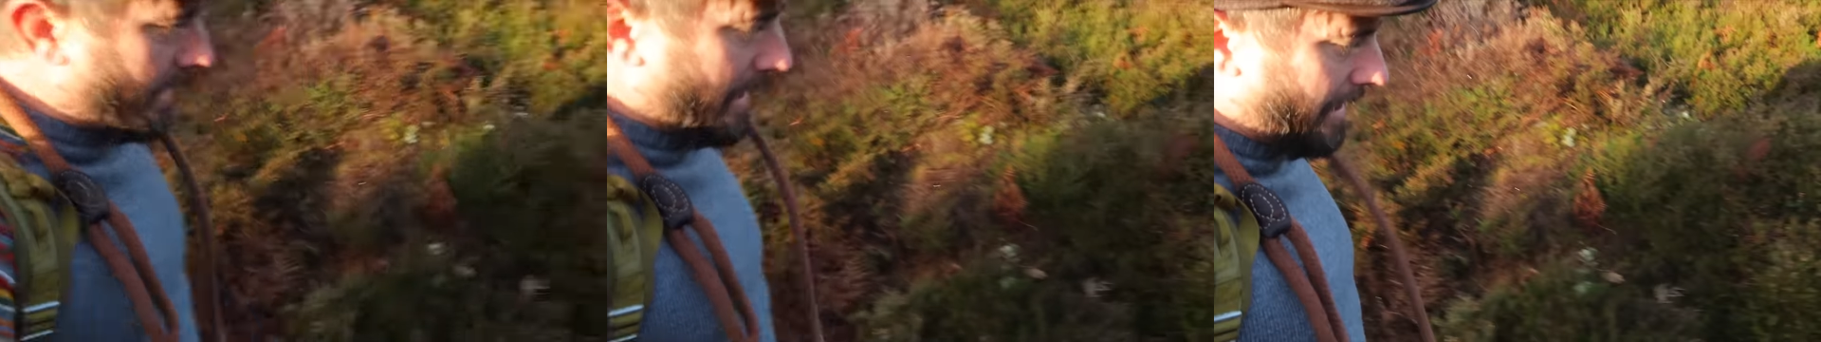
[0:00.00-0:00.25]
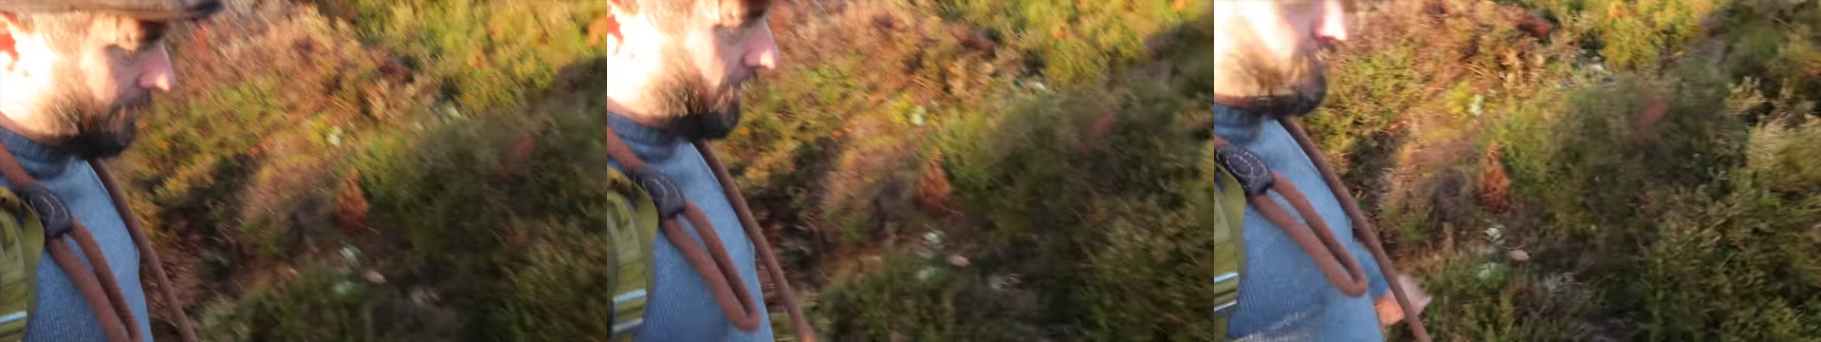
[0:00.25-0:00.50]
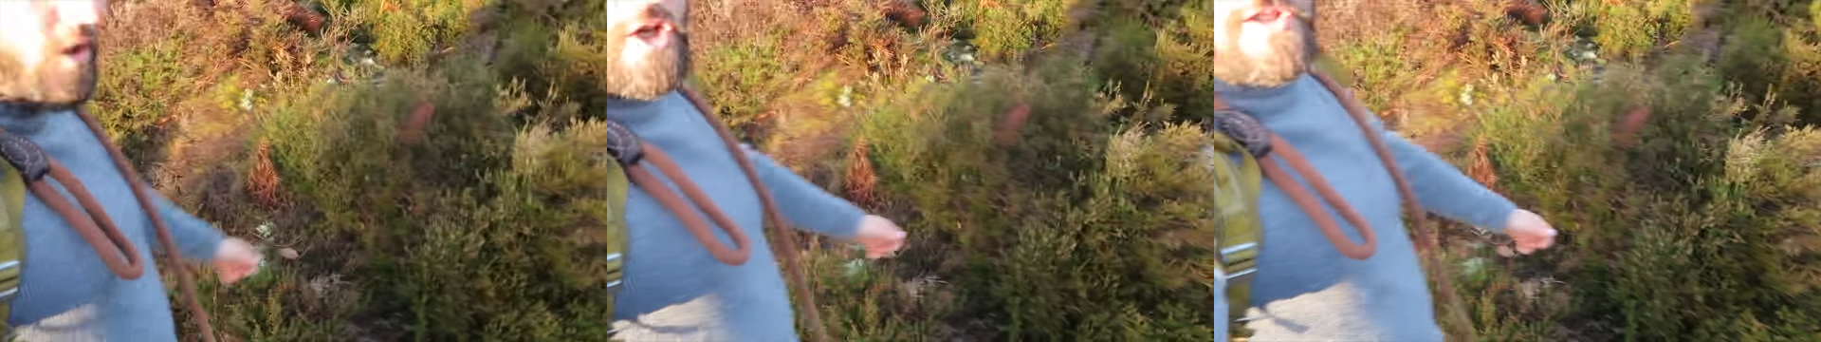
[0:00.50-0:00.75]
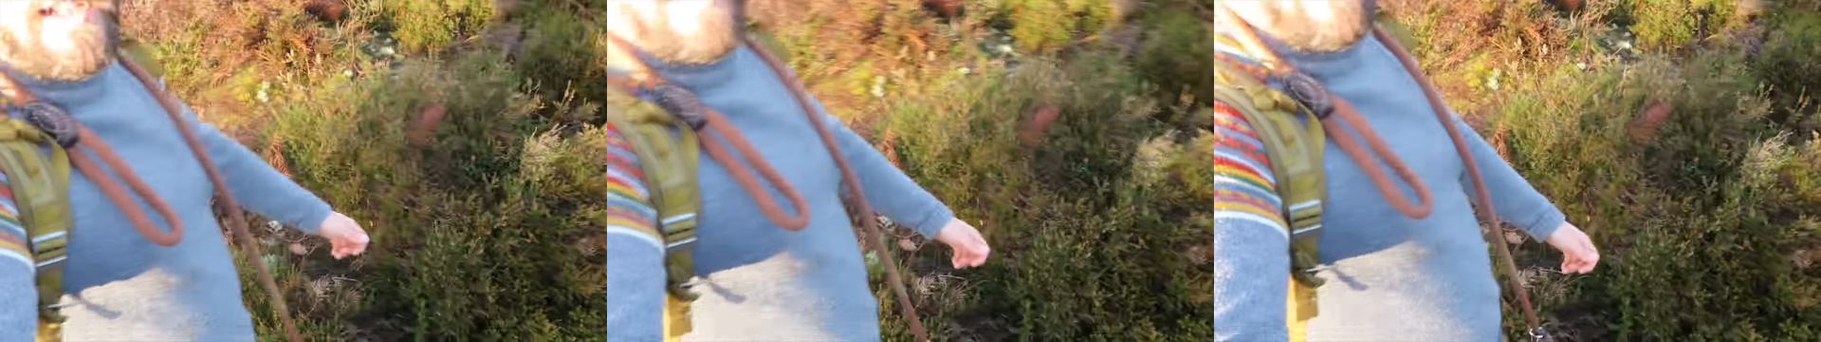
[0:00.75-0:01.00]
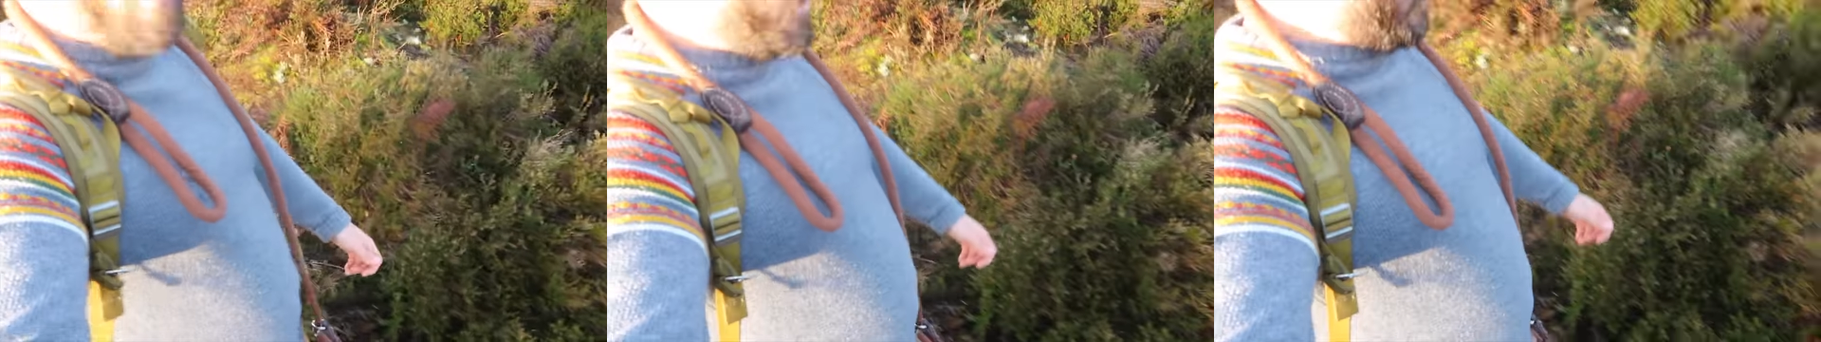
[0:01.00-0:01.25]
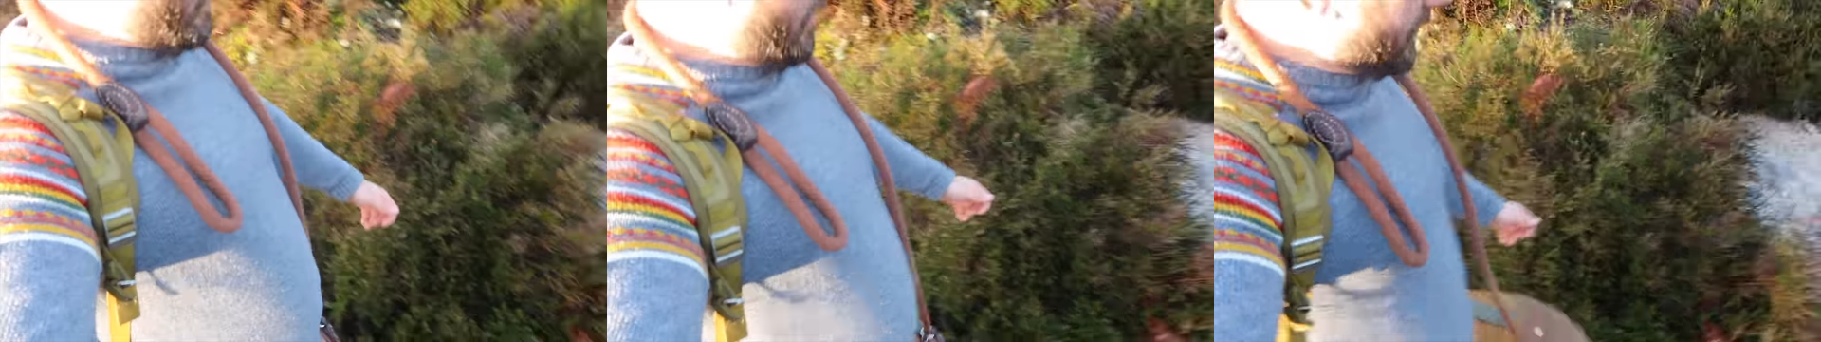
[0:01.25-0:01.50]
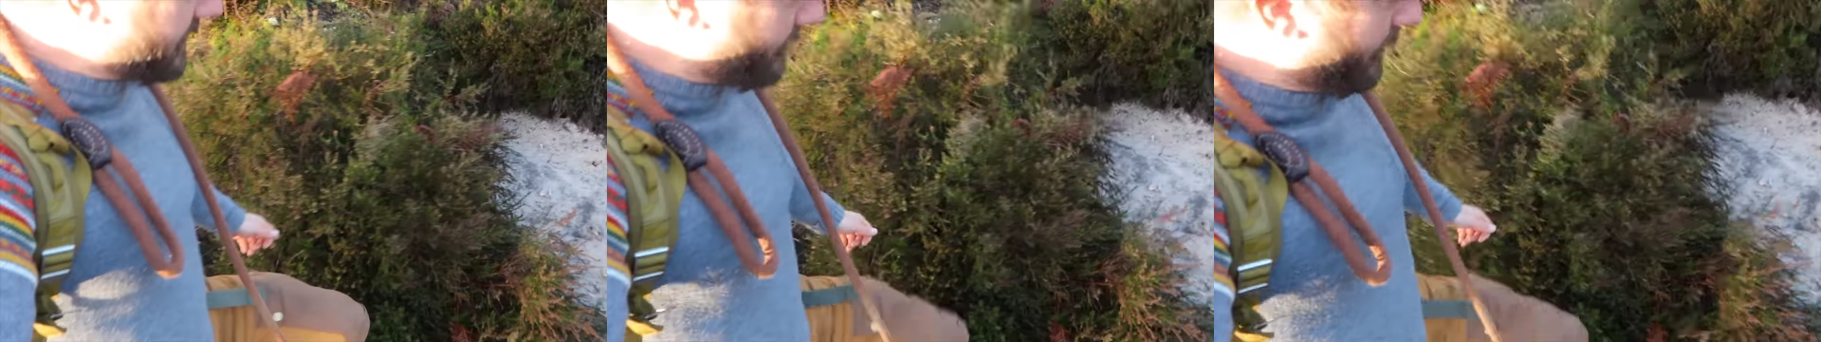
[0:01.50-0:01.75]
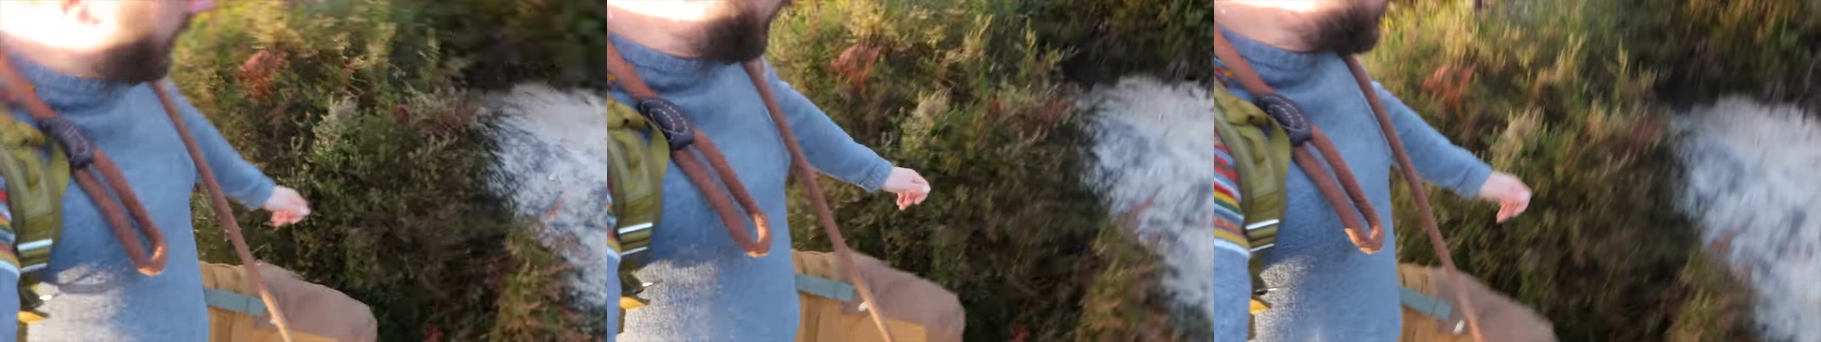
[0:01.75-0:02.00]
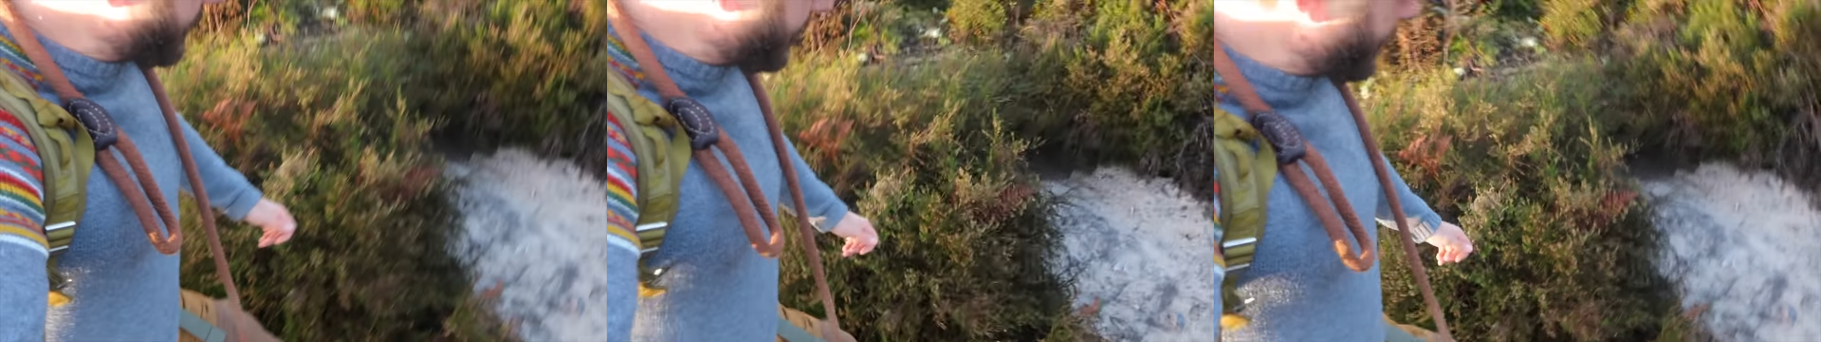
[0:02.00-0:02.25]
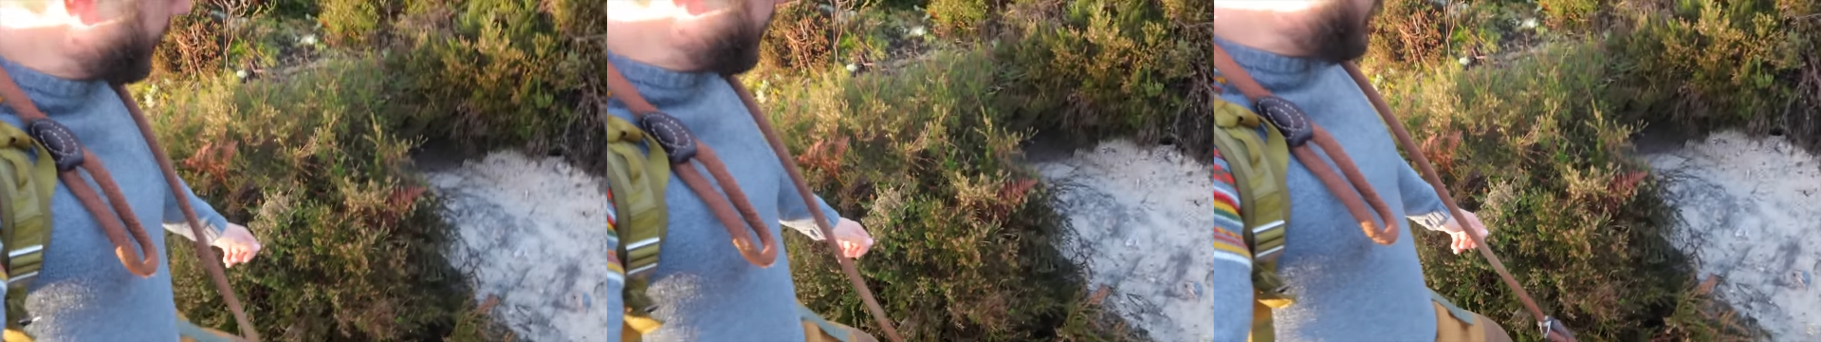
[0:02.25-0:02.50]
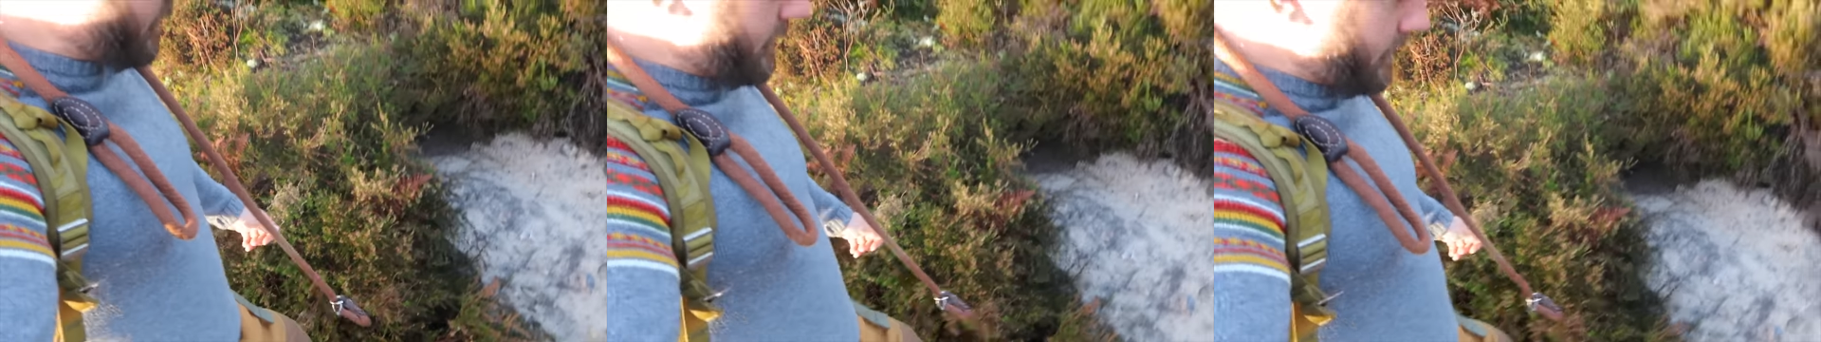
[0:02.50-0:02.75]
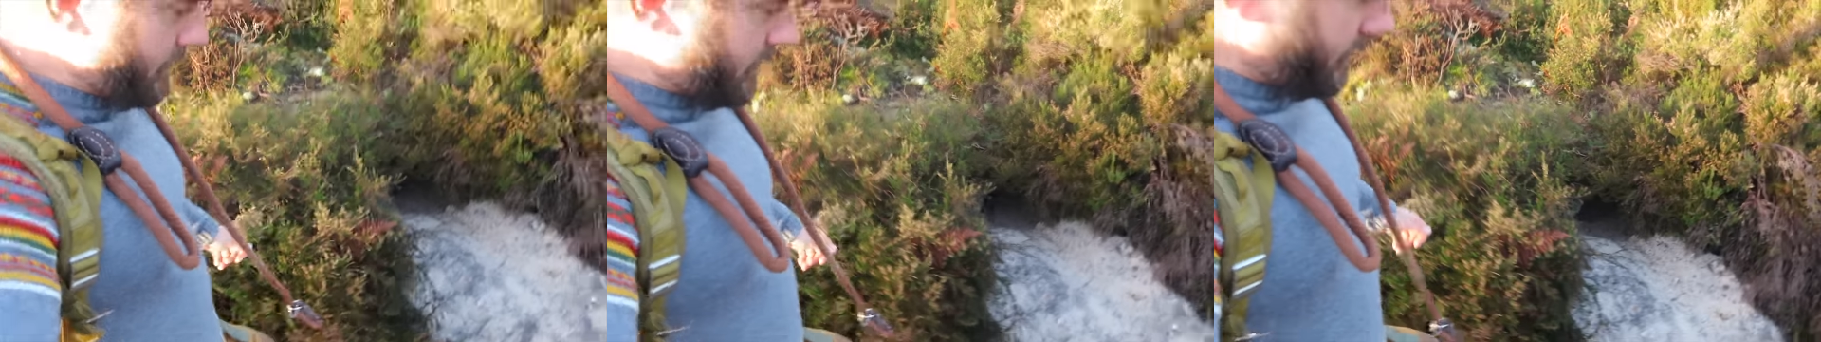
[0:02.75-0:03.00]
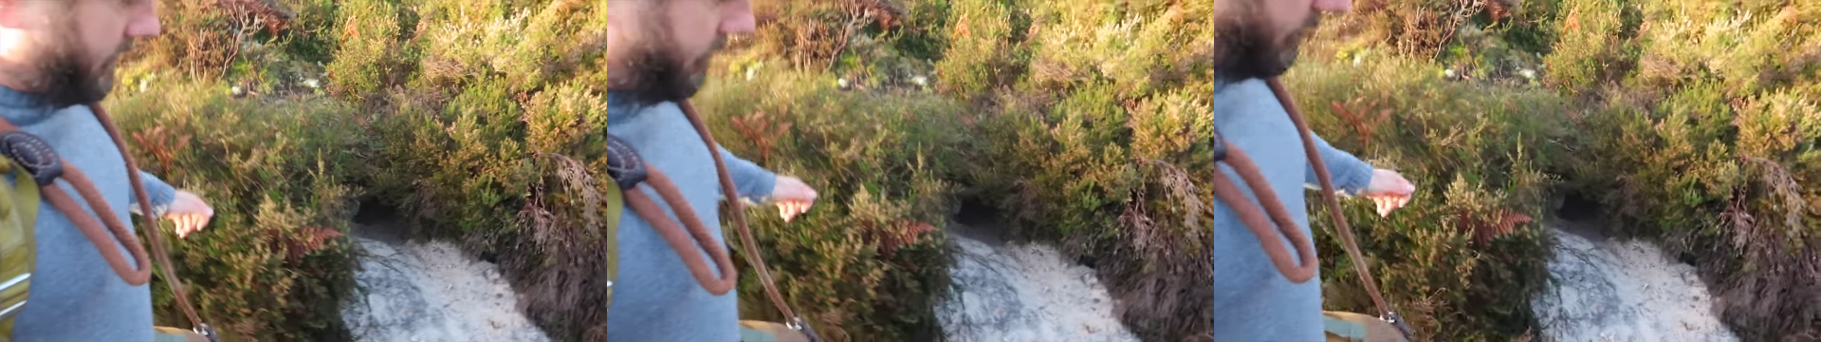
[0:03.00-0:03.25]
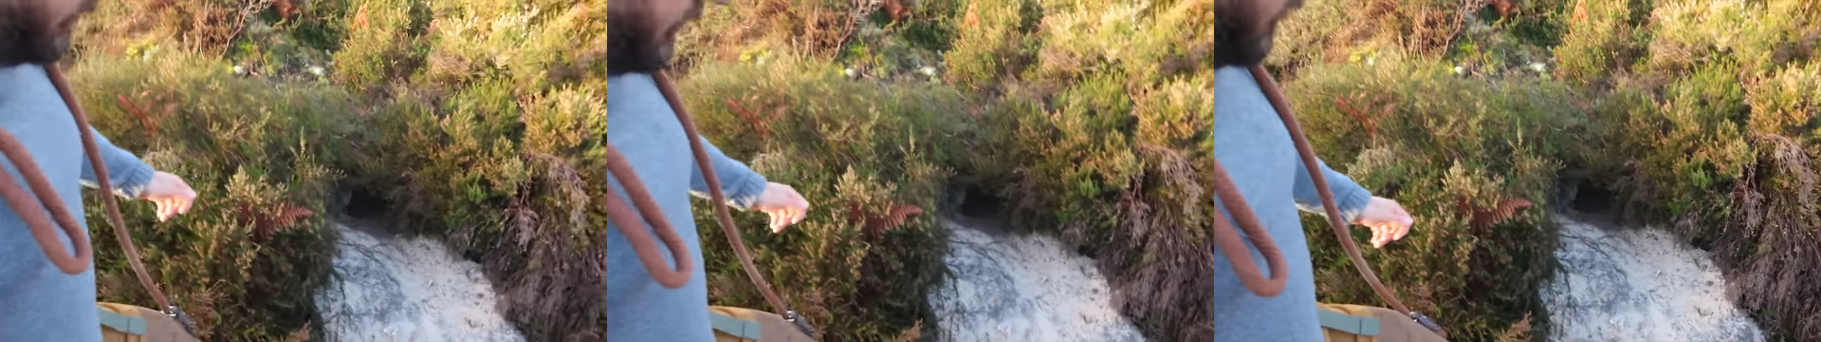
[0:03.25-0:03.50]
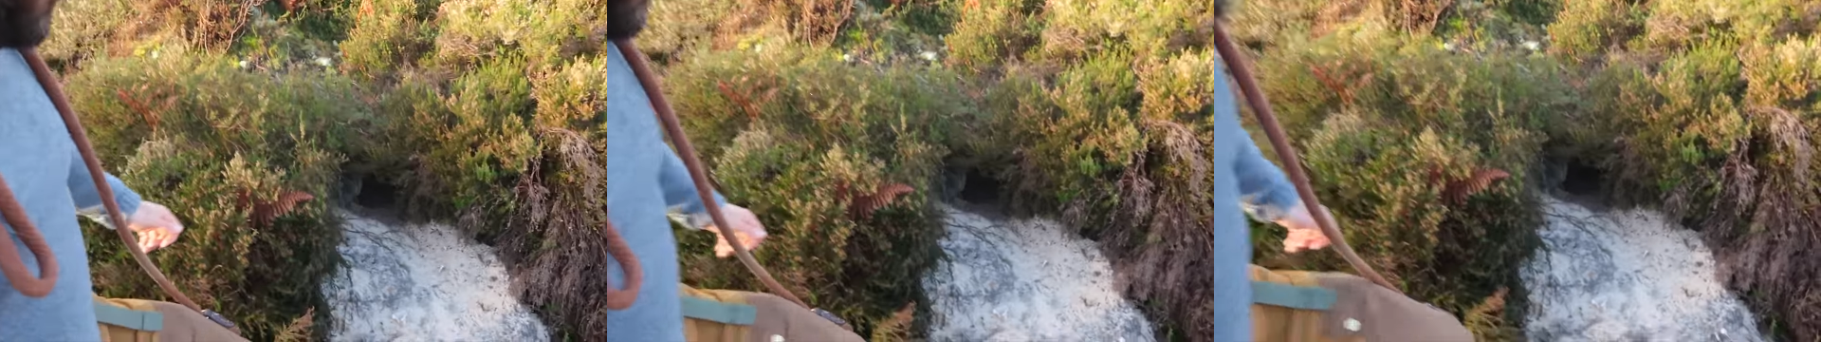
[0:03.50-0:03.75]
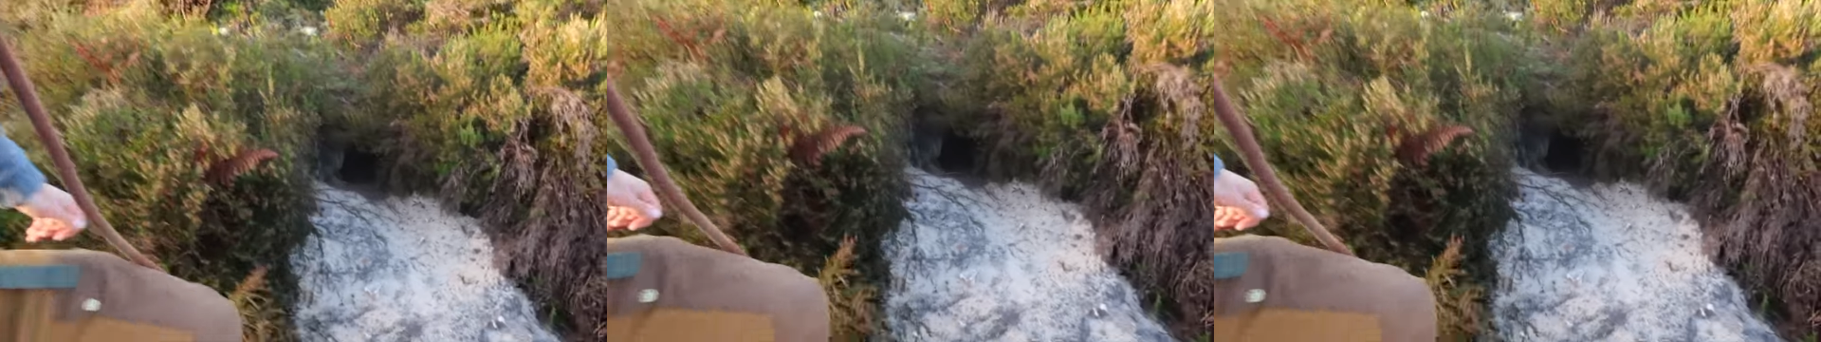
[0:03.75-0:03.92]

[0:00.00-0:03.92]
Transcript: Nobody's mouth can be seen.